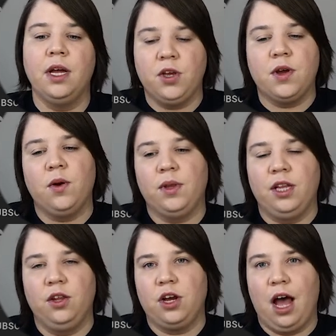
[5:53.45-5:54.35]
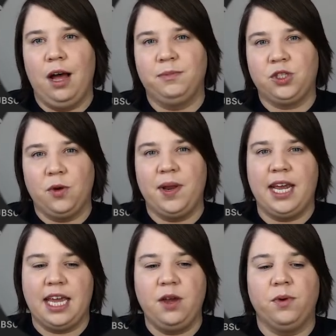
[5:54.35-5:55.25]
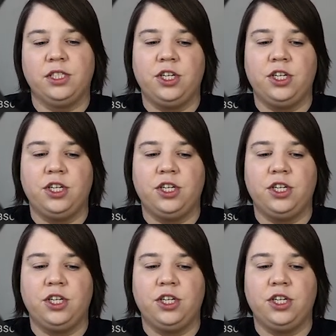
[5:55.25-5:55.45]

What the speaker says: You can only look up so many keywords.